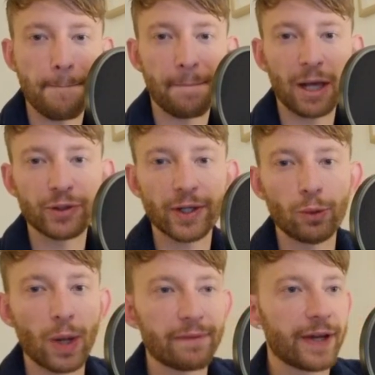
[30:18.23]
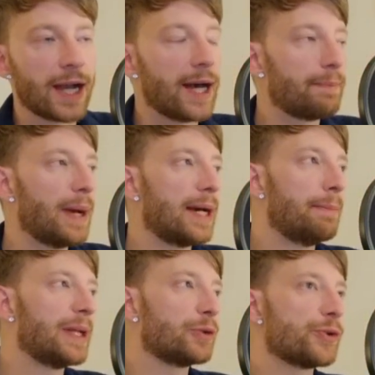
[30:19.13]
I'll tell you one thing, I had my
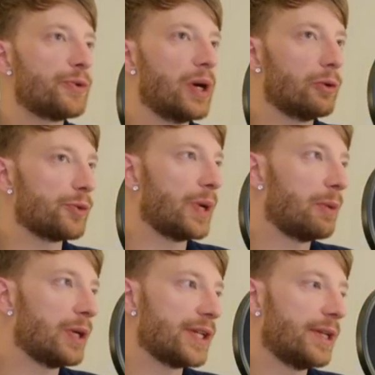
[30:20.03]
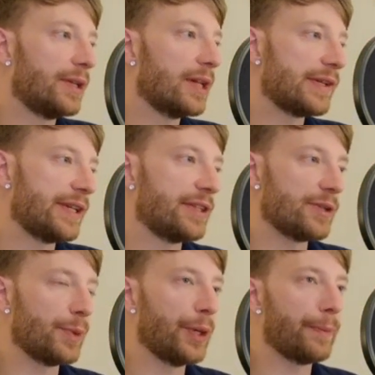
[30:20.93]
mental struggles when I was an adolescent
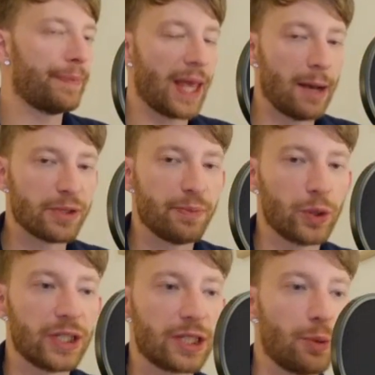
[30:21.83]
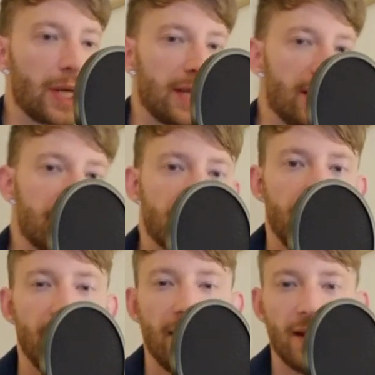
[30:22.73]
as well. I was bullied quite a lot.
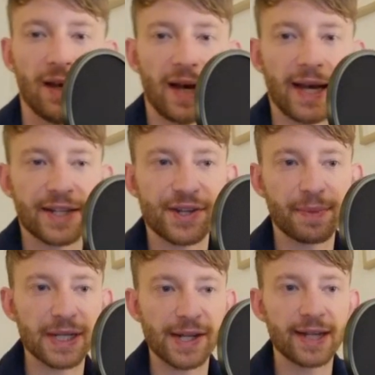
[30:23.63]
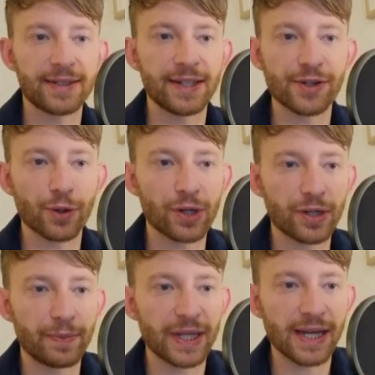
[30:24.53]
I had some anxiety
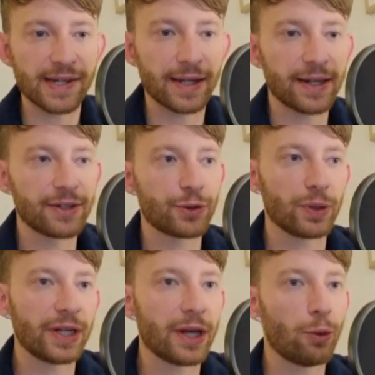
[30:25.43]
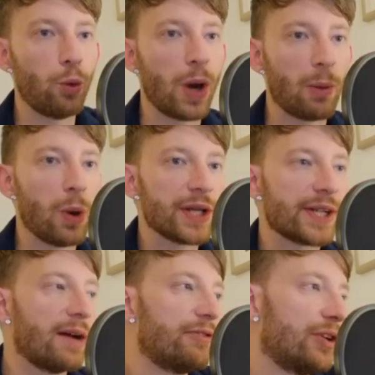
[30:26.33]
disorder because I didn't truly know who I
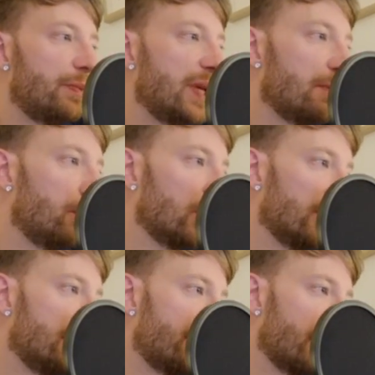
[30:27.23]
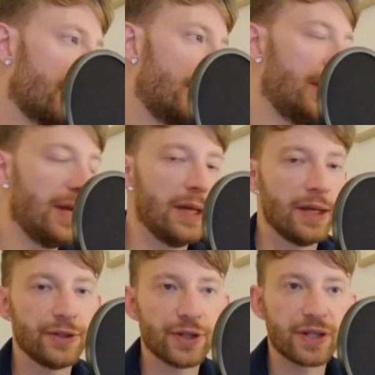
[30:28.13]
was after being bullied for
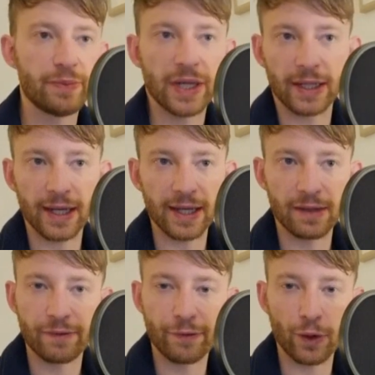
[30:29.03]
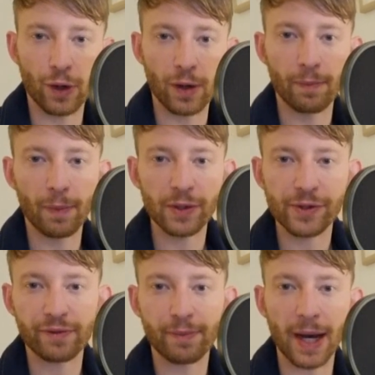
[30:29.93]
just being gay for
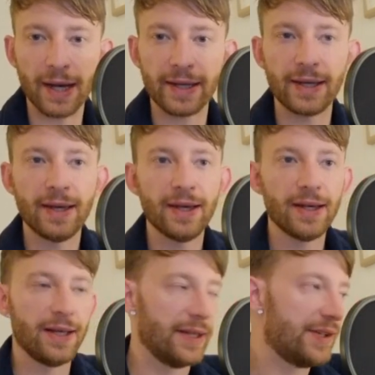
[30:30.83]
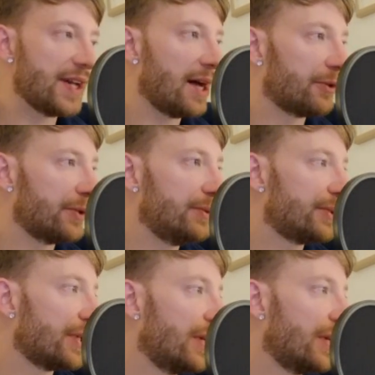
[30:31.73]
most of my childhood.